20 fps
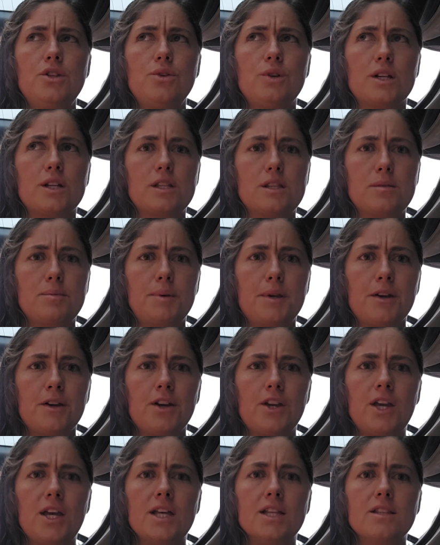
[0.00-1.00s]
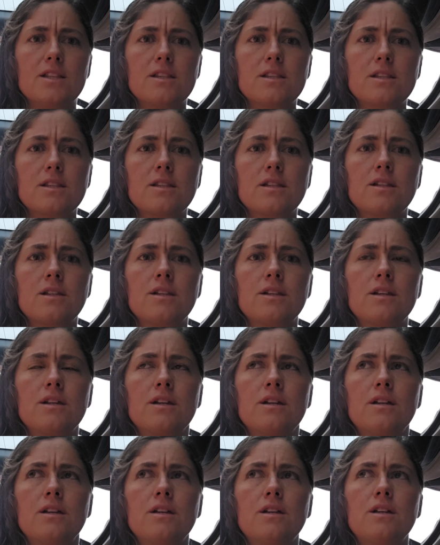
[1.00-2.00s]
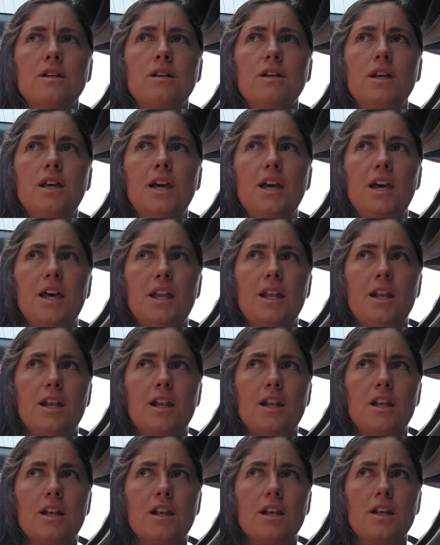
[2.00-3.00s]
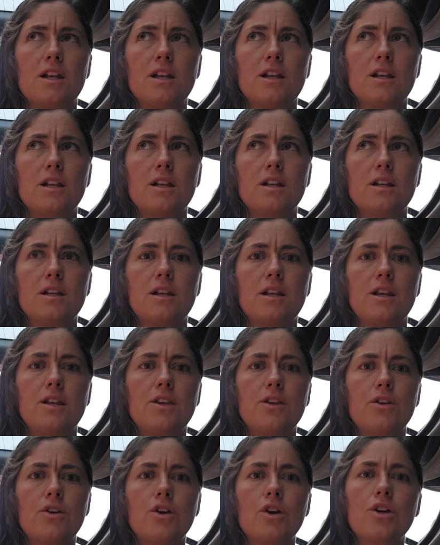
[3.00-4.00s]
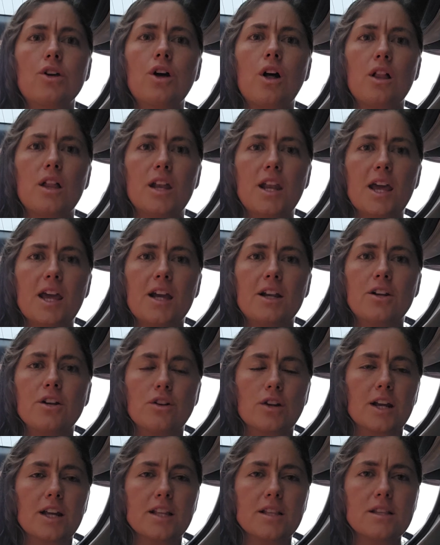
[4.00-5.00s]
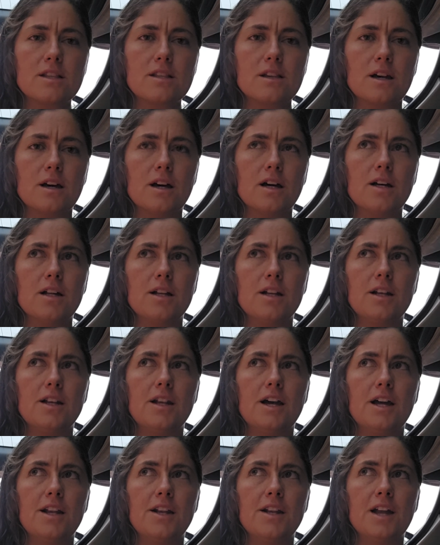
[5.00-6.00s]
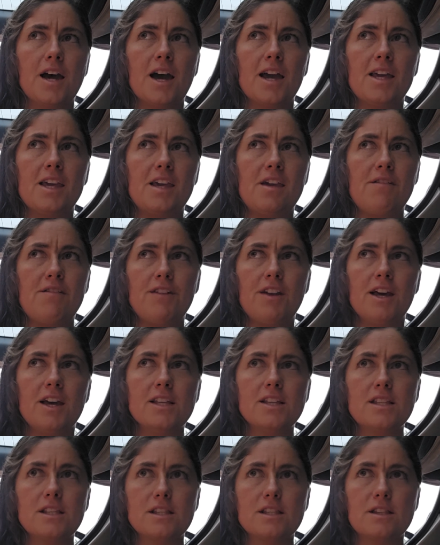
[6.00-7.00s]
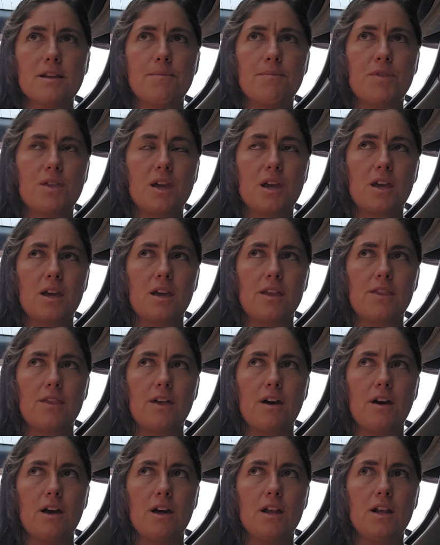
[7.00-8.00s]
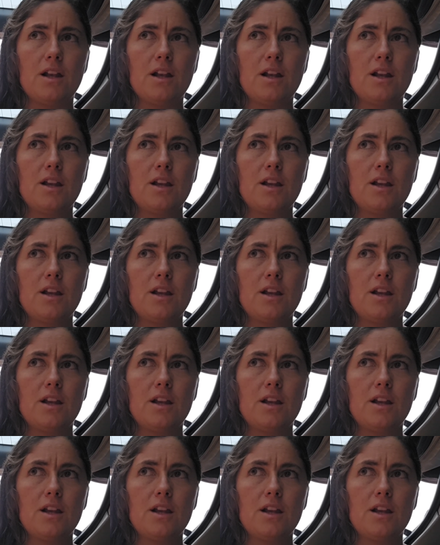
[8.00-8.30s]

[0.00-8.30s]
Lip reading: to experience, and could call it ignorance, a naiveness, something that